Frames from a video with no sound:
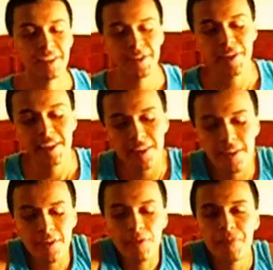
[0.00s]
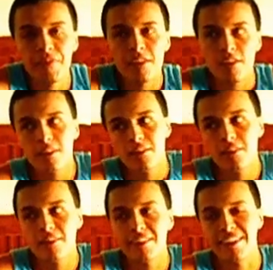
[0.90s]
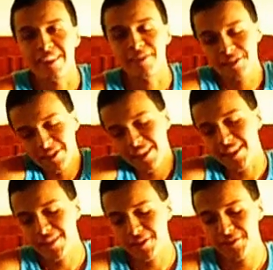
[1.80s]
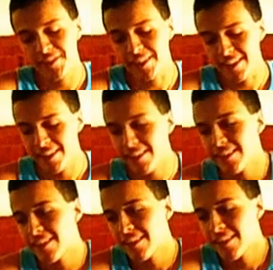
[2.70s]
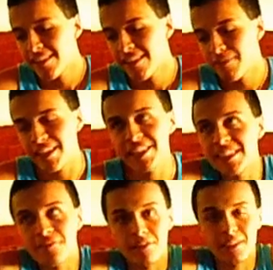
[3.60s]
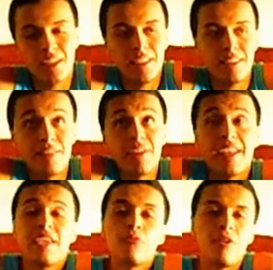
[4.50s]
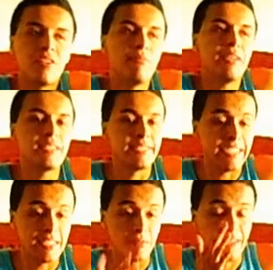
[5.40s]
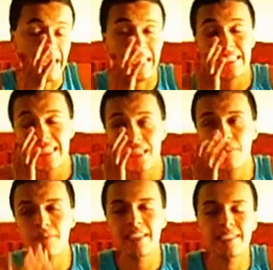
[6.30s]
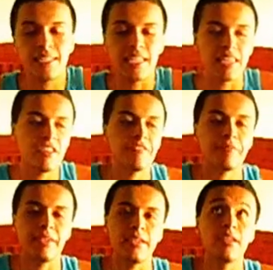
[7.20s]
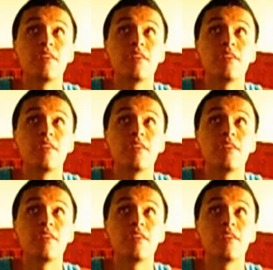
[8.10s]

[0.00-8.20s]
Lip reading: So he knew, and it was so it was funny. But he just never said anything. He wanted me to tell him, and I did tell him when he said he loved me and